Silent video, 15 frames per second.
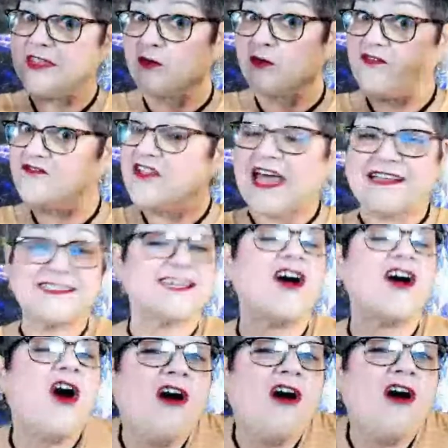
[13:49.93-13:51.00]
they're reflecting.
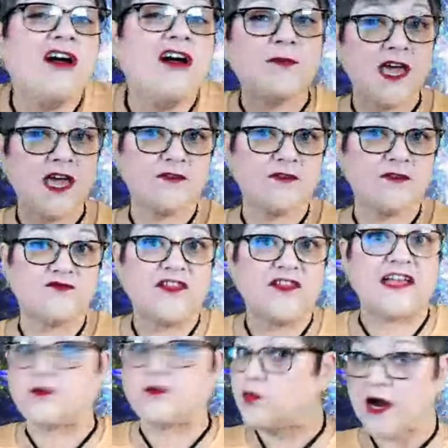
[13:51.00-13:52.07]
All the behaviors
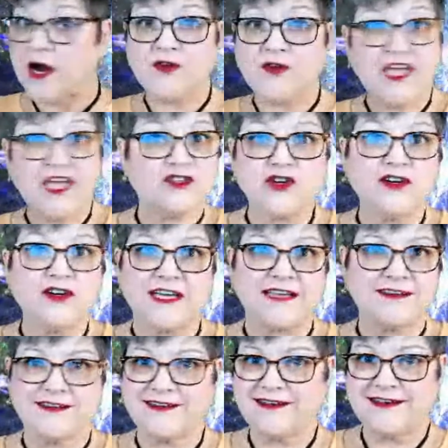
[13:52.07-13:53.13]
reflected. Where would they learn it?
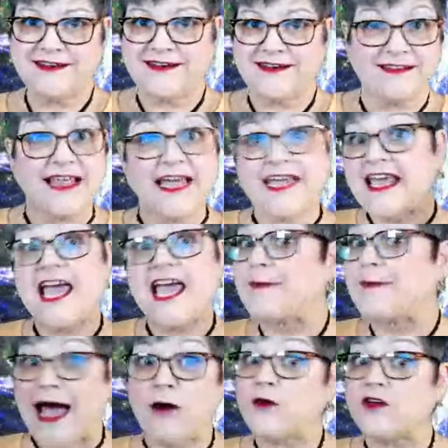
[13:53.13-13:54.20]
They came
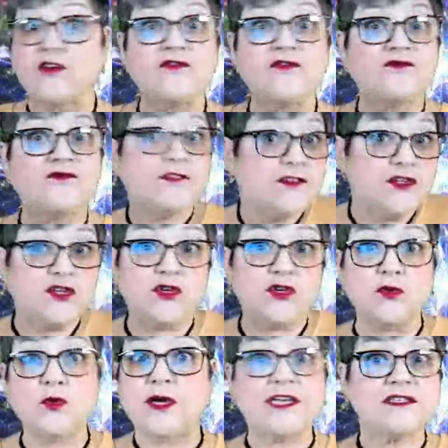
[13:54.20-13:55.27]
out of
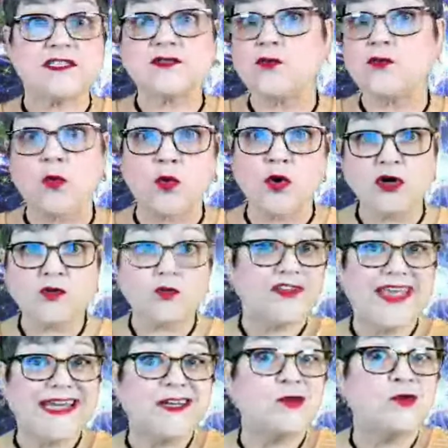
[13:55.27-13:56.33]
you into a world where
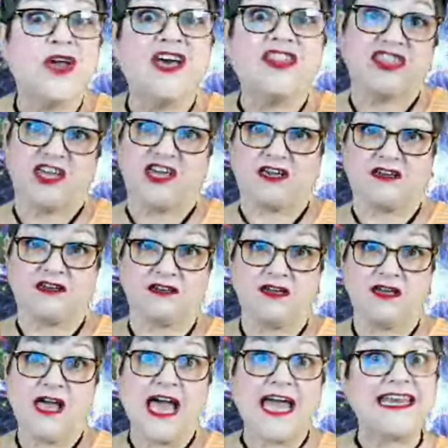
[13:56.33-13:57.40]
they knew nothing.
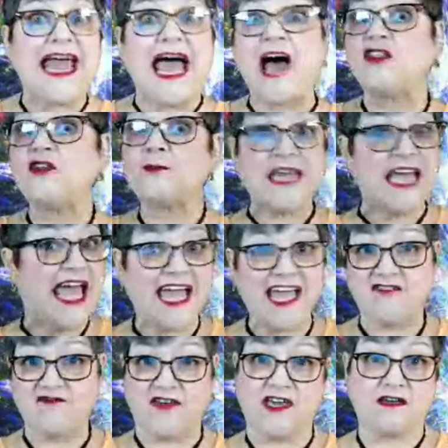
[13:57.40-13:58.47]
And now they're
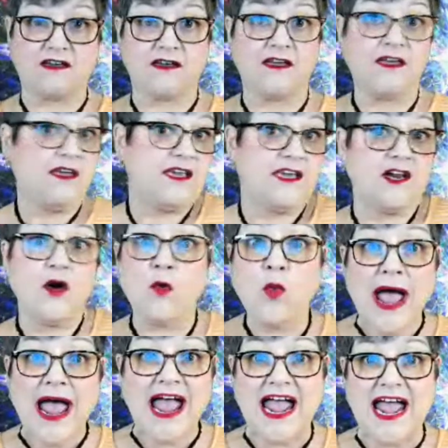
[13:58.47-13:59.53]
behaving in a
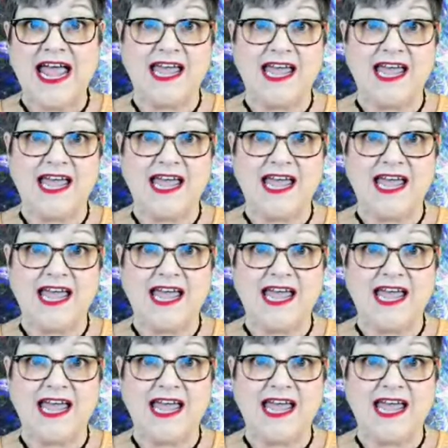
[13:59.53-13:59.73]
way